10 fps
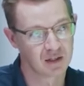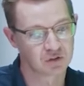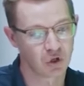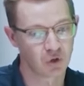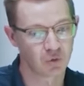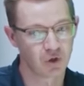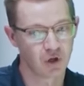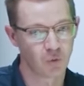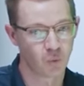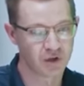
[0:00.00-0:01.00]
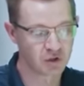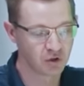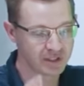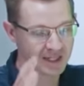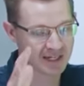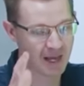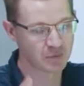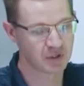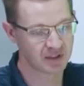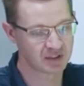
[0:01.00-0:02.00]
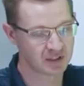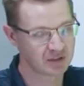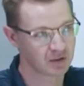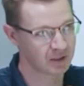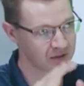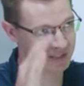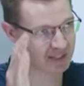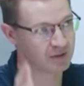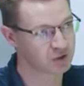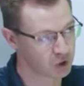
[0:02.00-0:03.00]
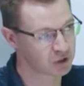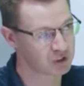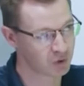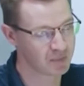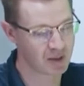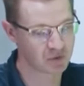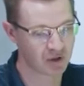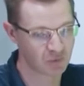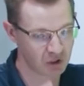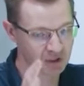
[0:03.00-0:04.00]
So when you're looking at an Amazon listing, like in the search is what I mean, I'm sorry.